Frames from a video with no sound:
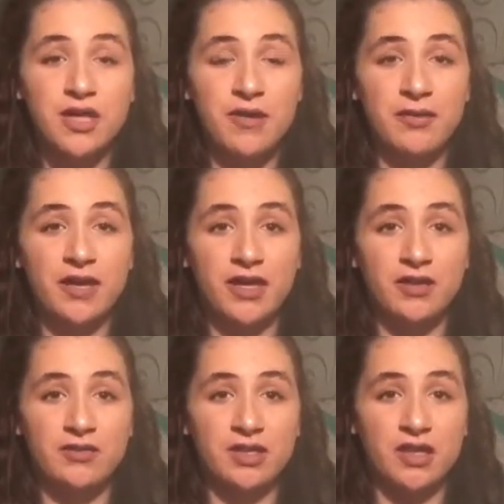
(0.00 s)
I've been like
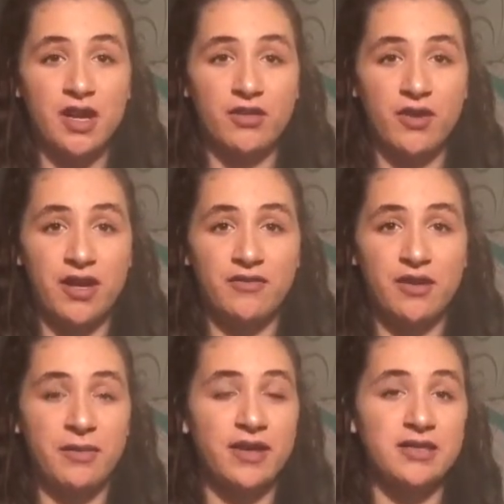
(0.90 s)
using the other end of
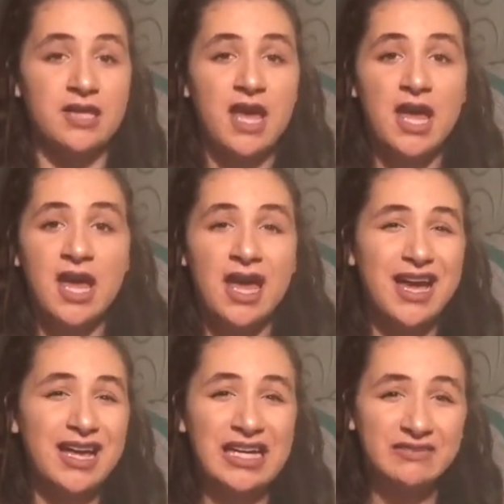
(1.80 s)
it because
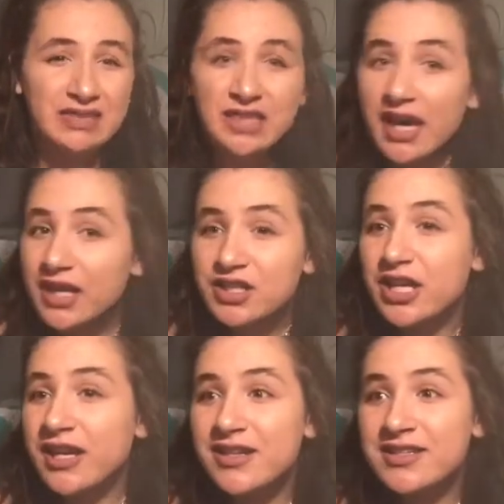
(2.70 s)
I haven't had a
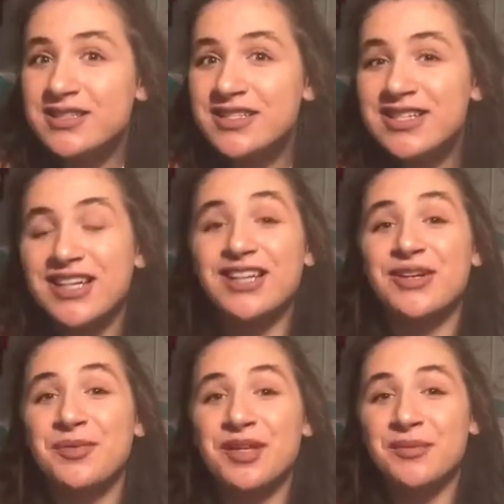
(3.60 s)
chance to get a
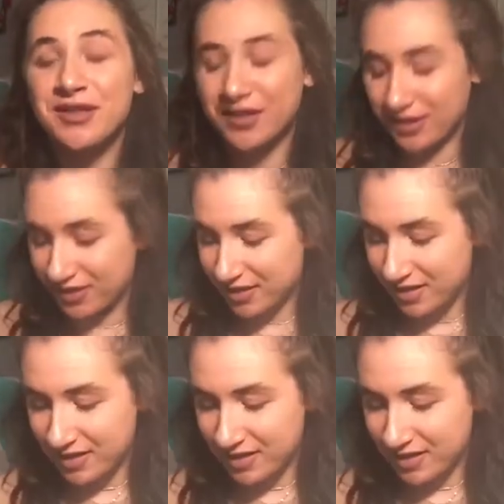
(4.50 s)
new beauty blender.